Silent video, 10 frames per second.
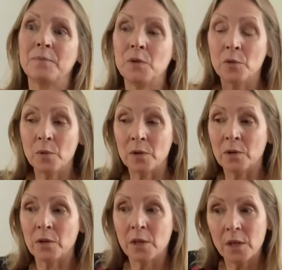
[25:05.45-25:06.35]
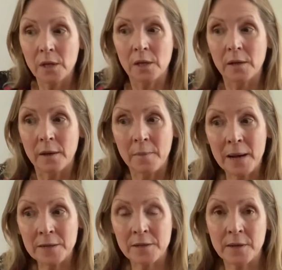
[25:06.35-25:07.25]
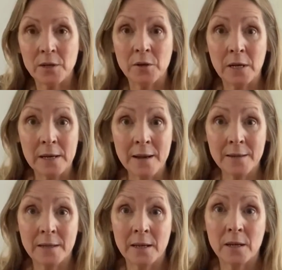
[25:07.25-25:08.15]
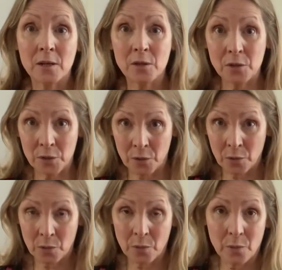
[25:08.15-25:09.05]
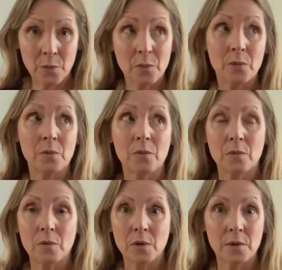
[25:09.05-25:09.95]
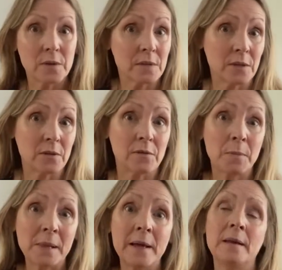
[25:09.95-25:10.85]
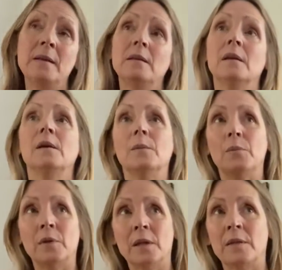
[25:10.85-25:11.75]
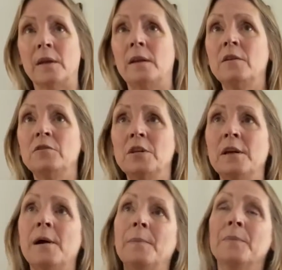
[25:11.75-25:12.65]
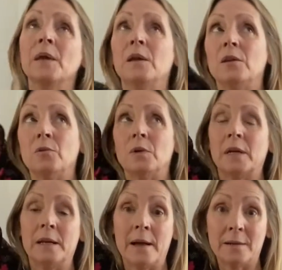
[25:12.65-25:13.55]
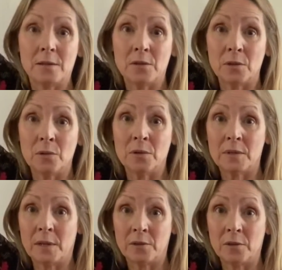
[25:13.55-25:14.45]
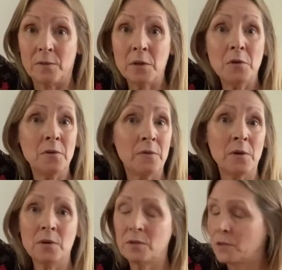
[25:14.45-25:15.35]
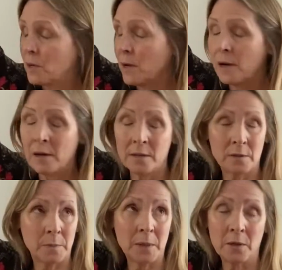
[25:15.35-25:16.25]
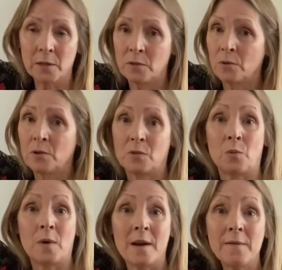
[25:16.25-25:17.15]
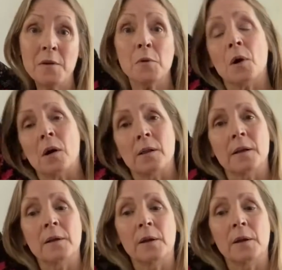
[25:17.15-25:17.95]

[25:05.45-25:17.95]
You will imagine that you're connecting to the center of the planet, bringing that energy up. You will connect to the center of the universe, God, spirit, source, whatever you call it.